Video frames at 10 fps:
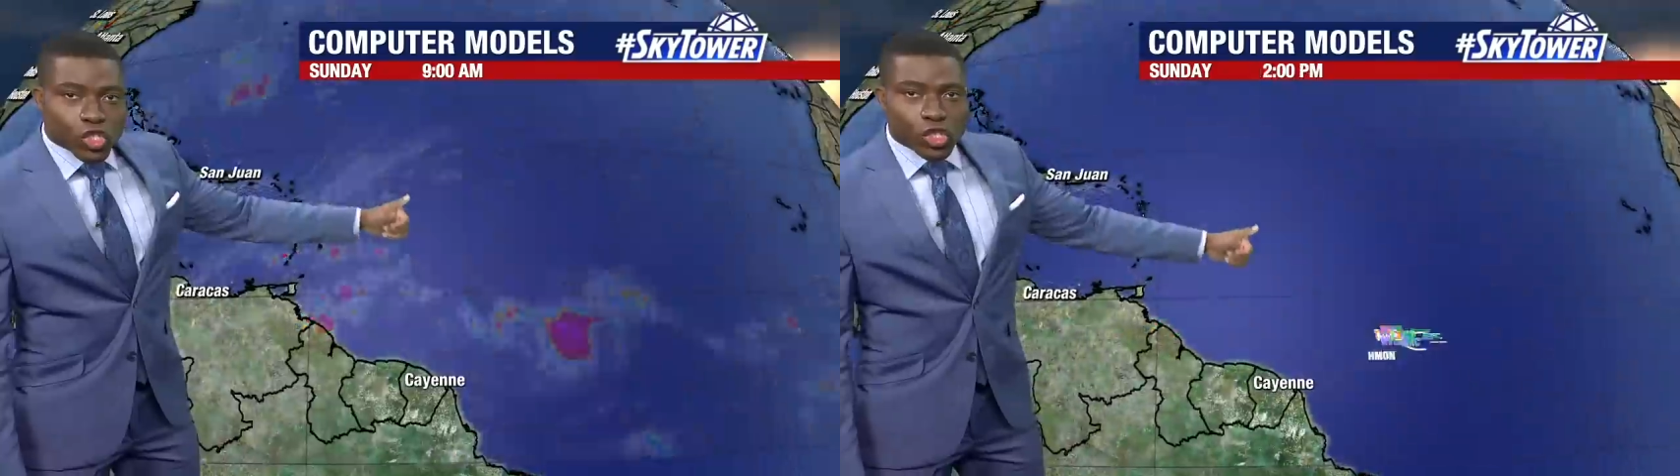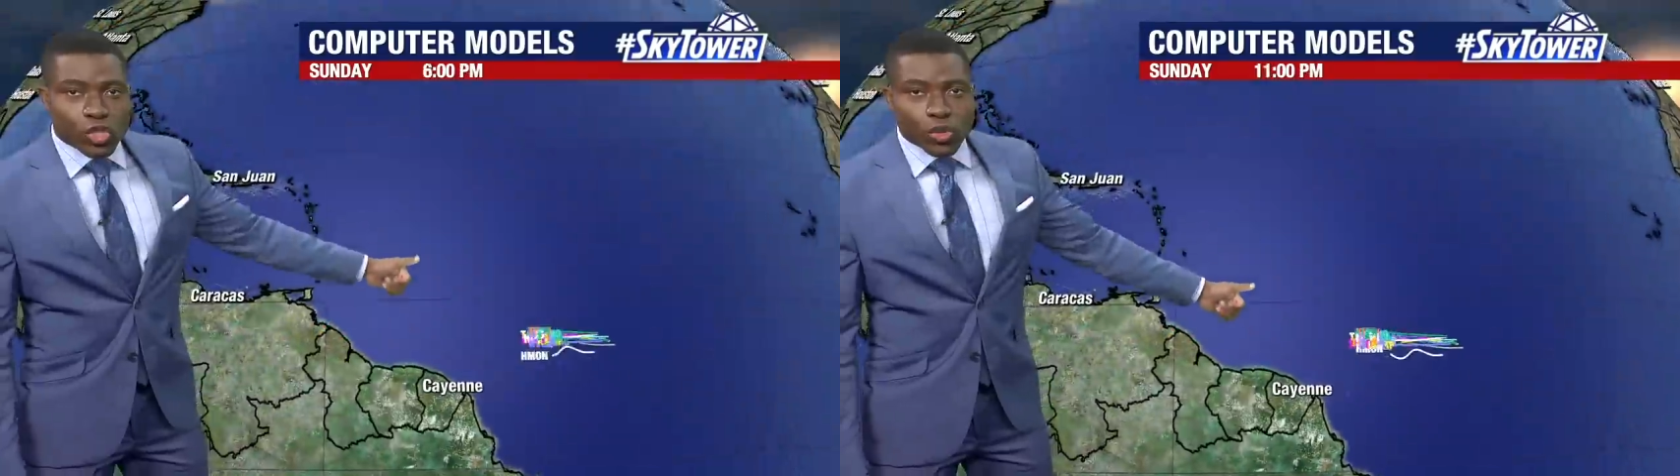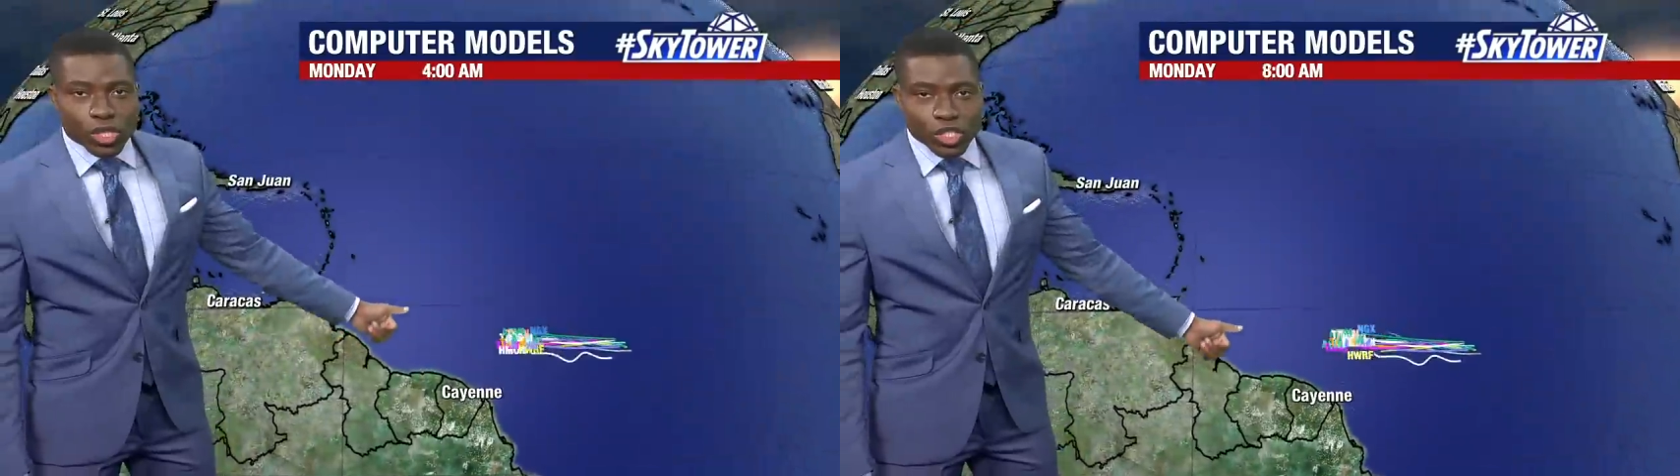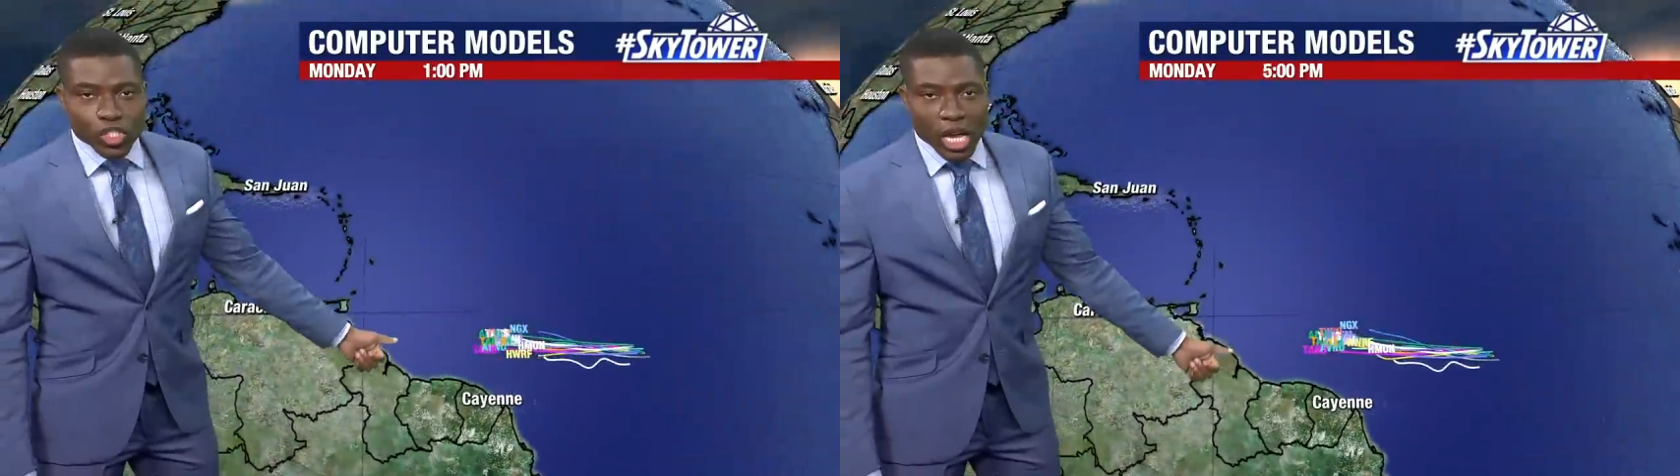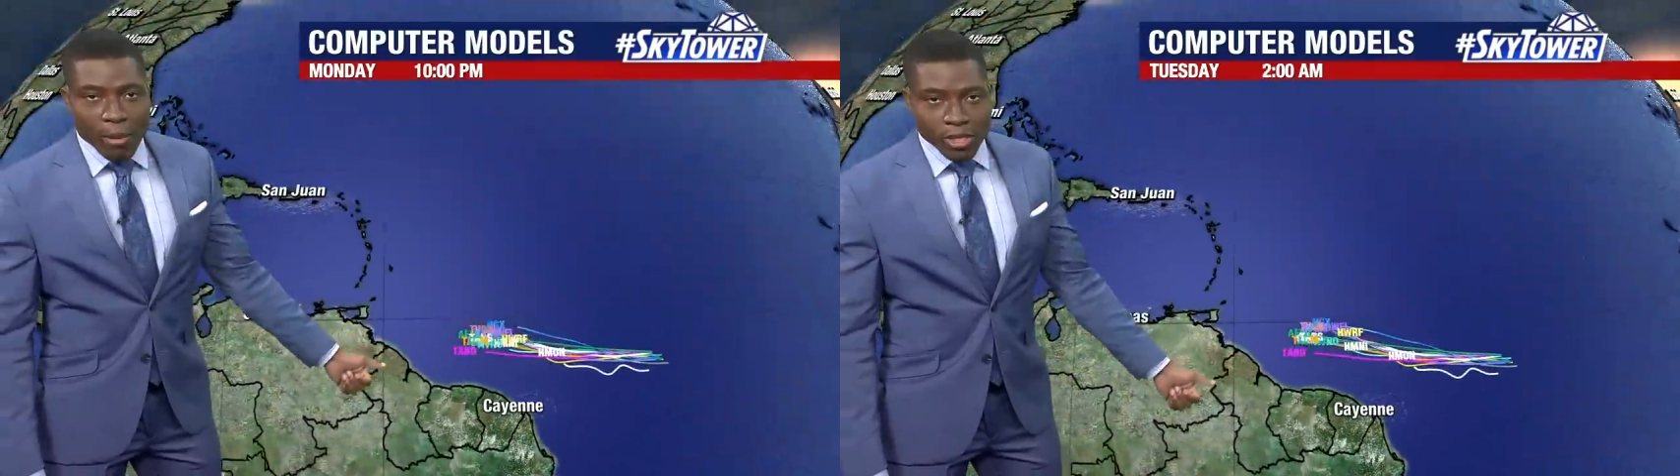should do a good
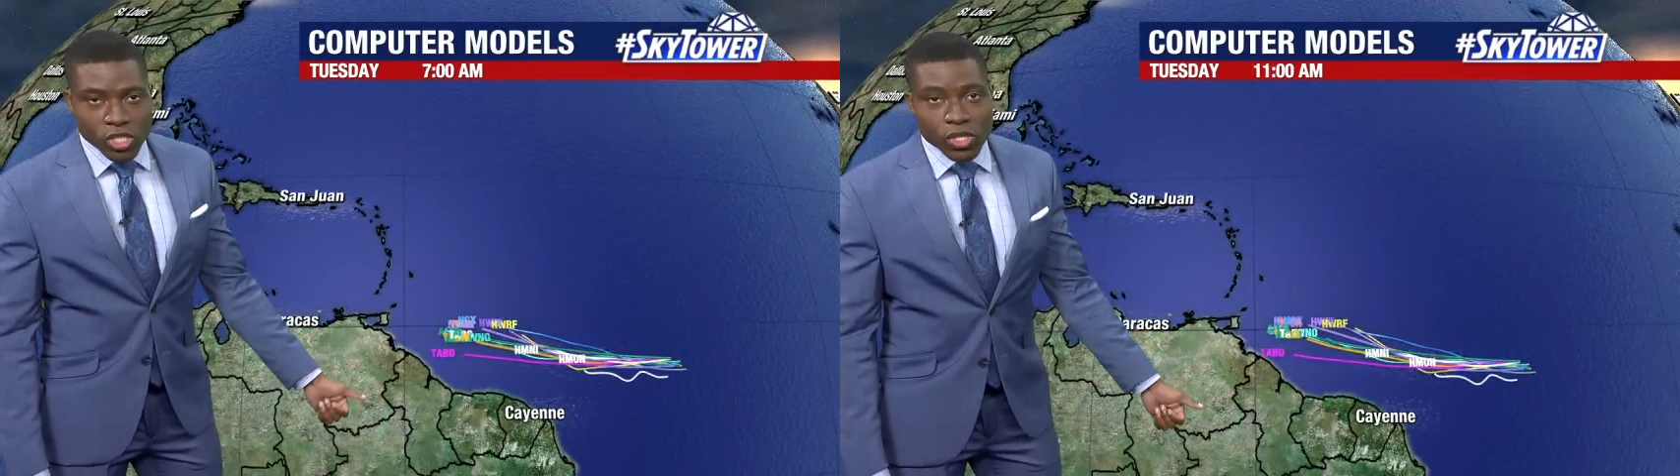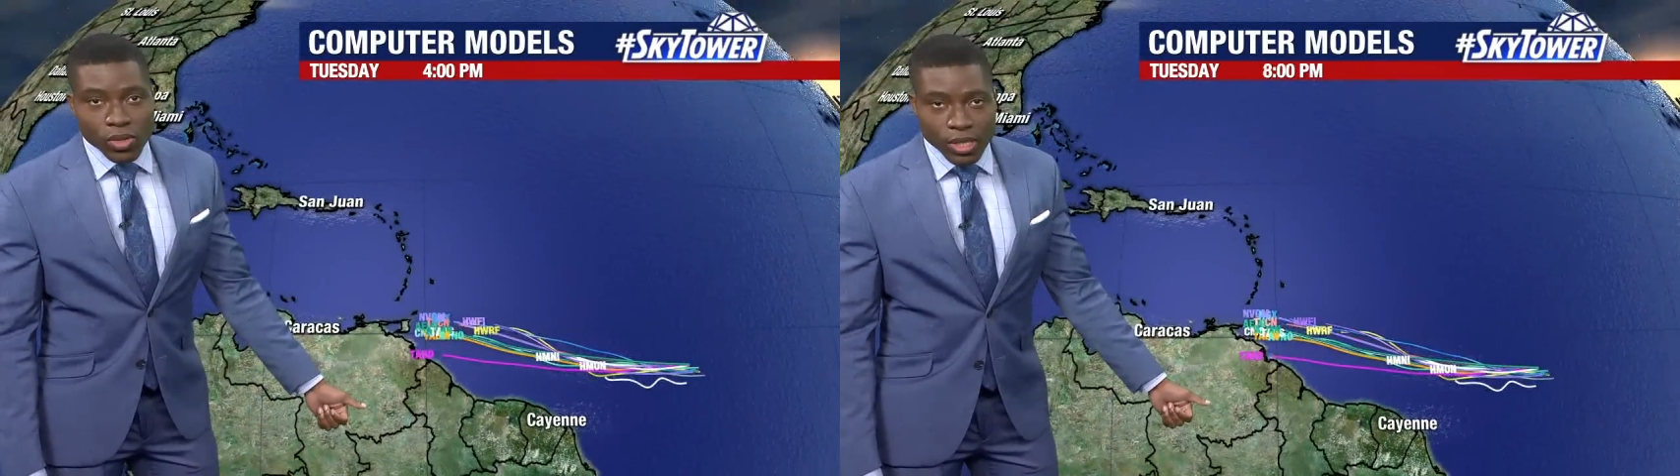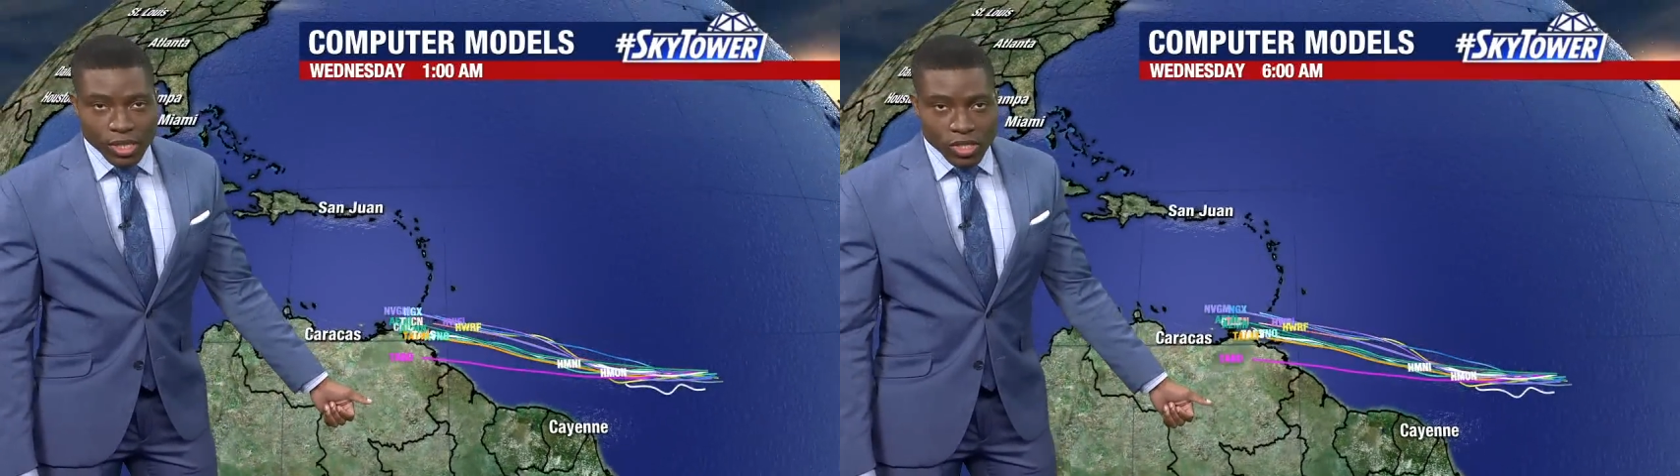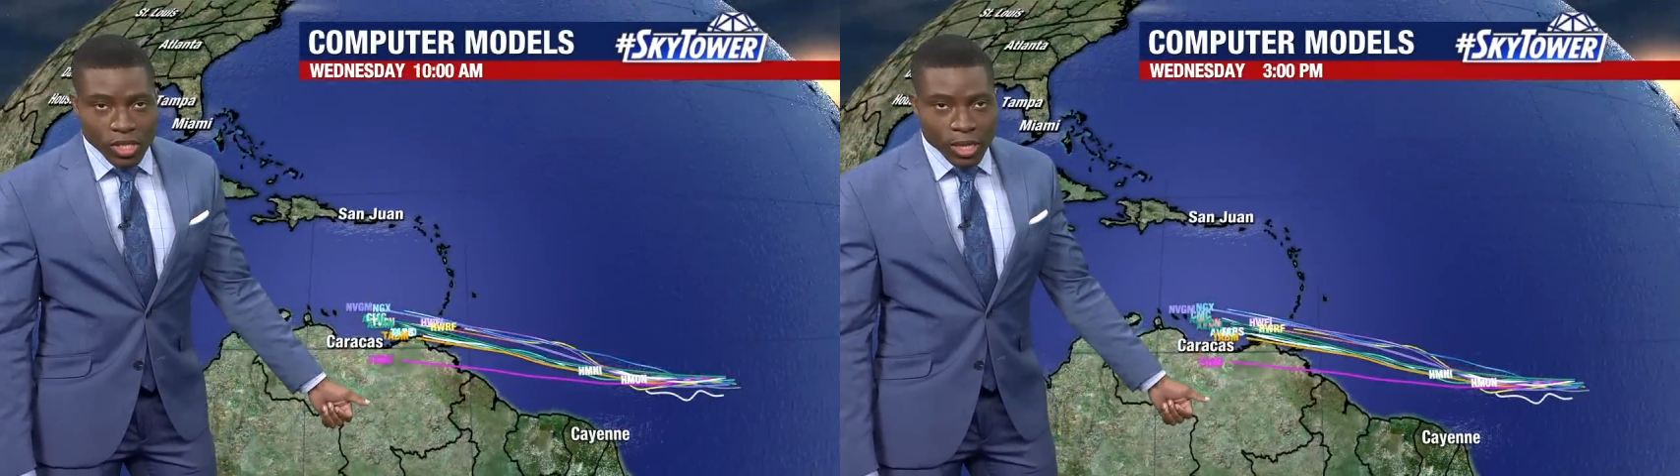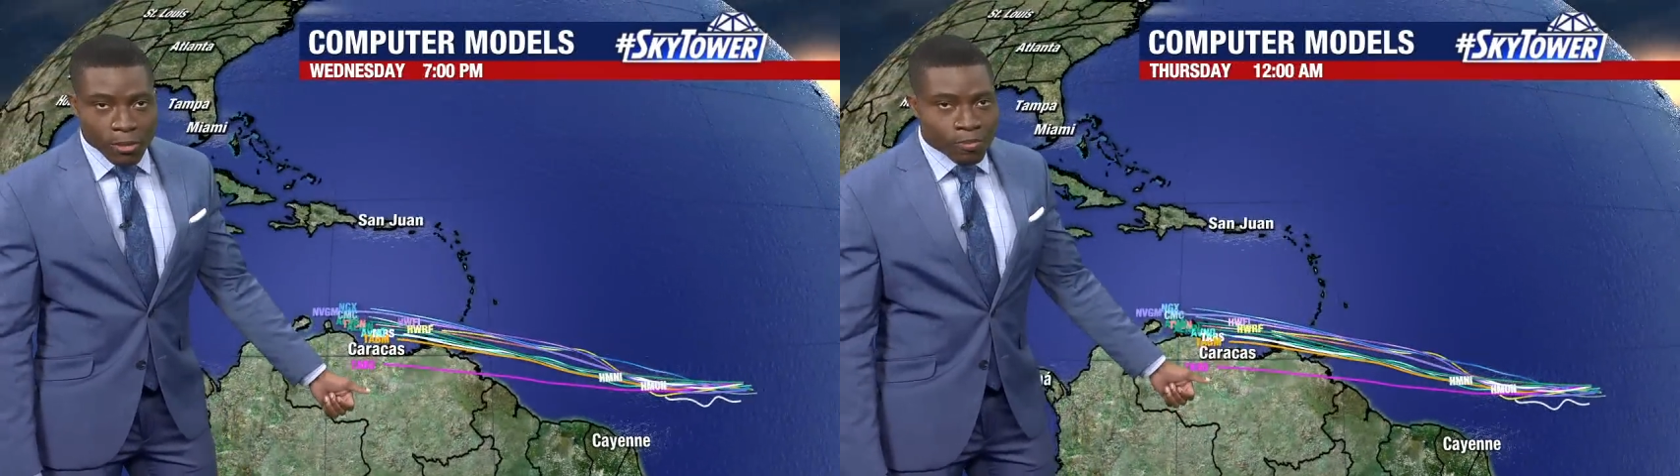job of steering this
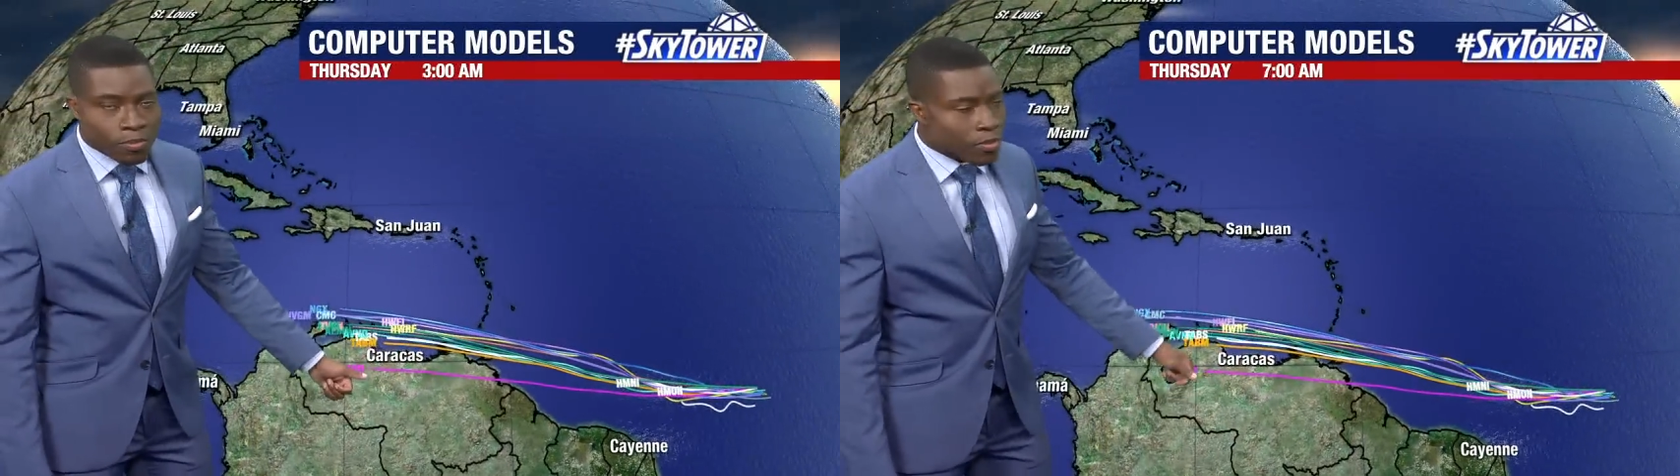thing.